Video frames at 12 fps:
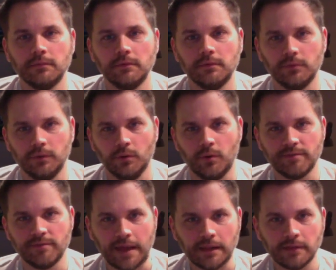to a lower
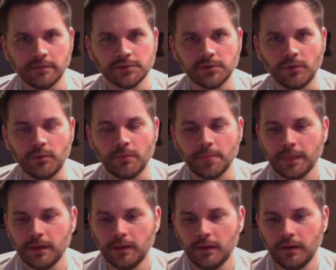fat level. So
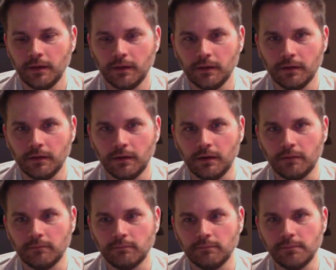
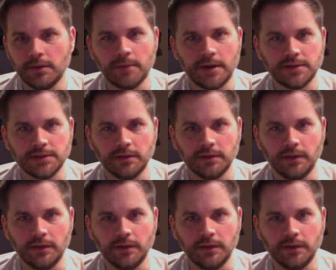um, minimizing the